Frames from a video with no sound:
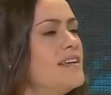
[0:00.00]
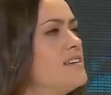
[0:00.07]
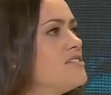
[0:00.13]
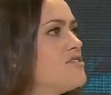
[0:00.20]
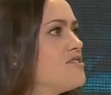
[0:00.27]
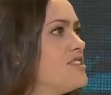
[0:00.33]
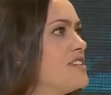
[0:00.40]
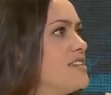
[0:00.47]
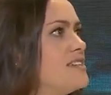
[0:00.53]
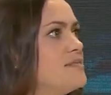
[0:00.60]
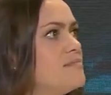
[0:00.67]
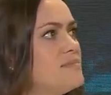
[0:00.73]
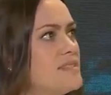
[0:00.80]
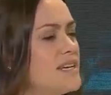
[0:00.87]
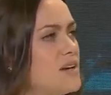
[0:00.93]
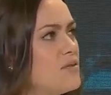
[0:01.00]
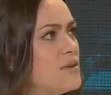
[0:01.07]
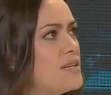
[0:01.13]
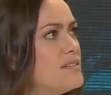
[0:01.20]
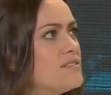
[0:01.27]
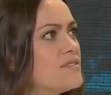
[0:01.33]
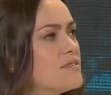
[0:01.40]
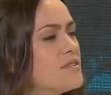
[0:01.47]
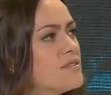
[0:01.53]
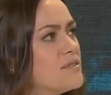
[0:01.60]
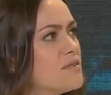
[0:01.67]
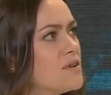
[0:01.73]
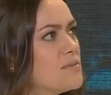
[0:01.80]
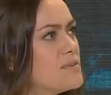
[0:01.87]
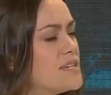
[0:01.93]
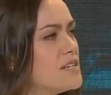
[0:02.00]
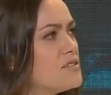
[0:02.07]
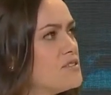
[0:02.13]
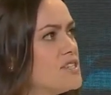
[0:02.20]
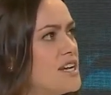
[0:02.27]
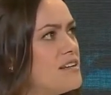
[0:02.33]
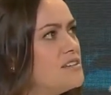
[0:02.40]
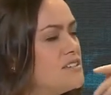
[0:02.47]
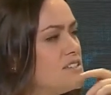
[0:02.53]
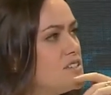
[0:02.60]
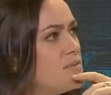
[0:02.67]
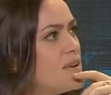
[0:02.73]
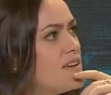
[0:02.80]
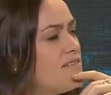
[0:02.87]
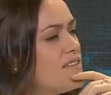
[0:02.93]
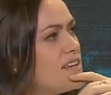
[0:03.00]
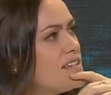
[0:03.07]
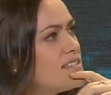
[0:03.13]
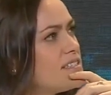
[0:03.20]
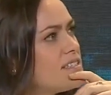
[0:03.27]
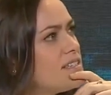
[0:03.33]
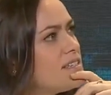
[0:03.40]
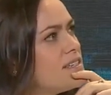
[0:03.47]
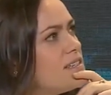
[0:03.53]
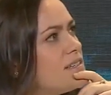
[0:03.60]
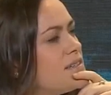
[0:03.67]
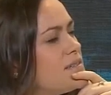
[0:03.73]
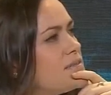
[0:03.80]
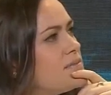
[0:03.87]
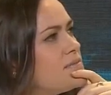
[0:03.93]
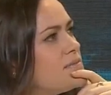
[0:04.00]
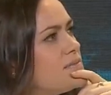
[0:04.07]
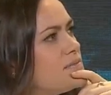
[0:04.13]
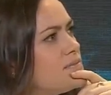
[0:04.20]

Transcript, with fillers: industry tailwinds or, or potential challenges you might face? Yeah,